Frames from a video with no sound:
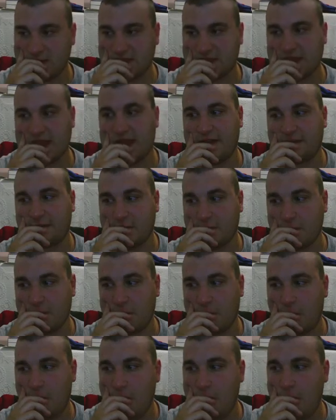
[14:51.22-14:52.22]
just have
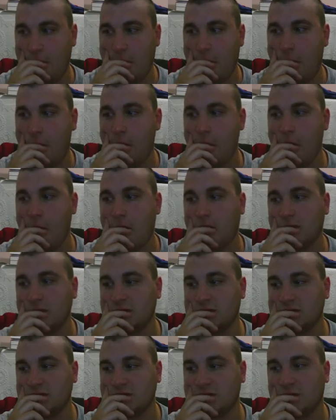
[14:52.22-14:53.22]
to.
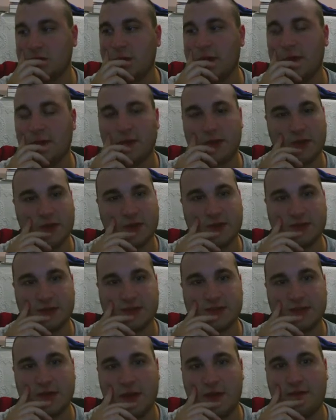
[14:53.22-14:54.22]
Just remember the
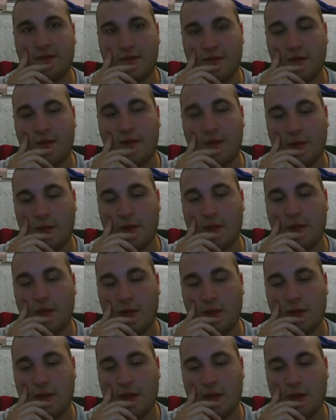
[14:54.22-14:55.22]
good stuff.
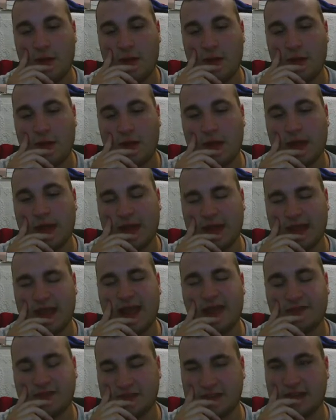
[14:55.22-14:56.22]
And he
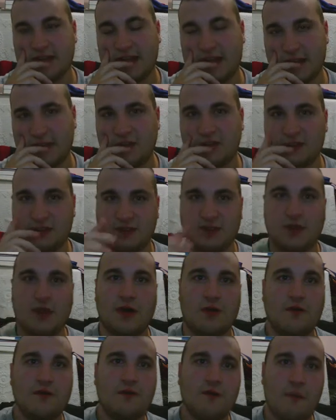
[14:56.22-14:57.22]
gave us a lot of good
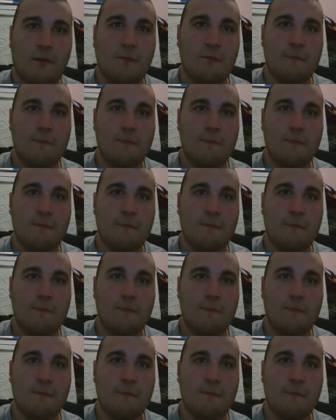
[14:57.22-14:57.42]
stuff.